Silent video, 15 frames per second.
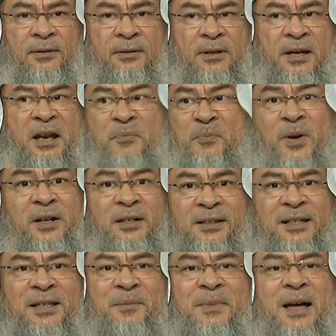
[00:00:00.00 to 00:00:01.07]
And
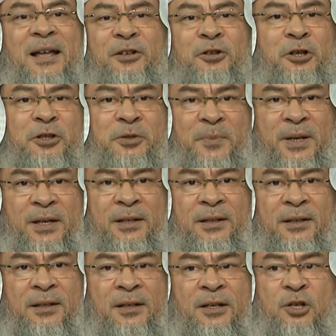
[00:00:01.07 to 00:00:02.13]
apparently the man heard me.
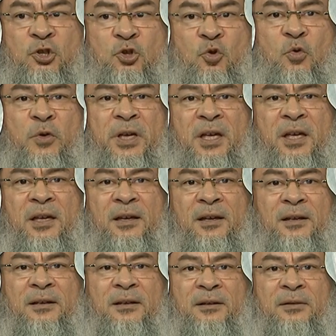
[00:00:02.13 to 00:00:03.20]
So he
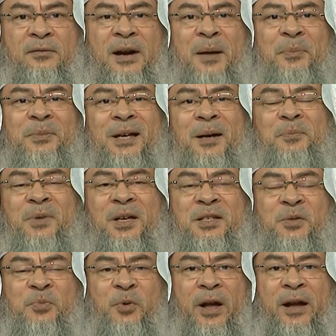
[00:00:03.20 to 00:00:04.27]
wrapped up
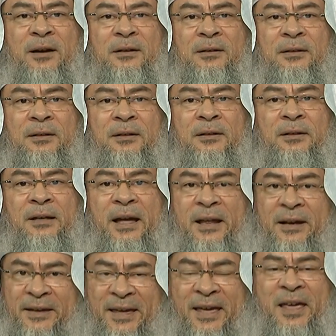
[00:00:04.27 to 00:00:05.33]
his prayer
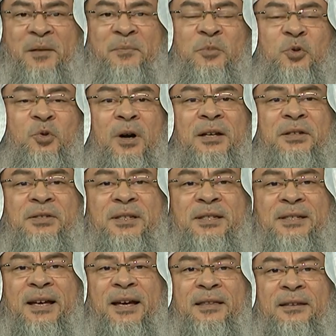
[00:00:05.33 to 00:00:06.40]
and came to us and
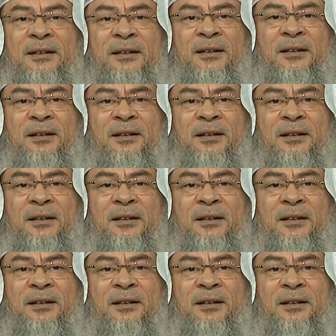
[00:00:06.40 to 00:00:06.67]
said,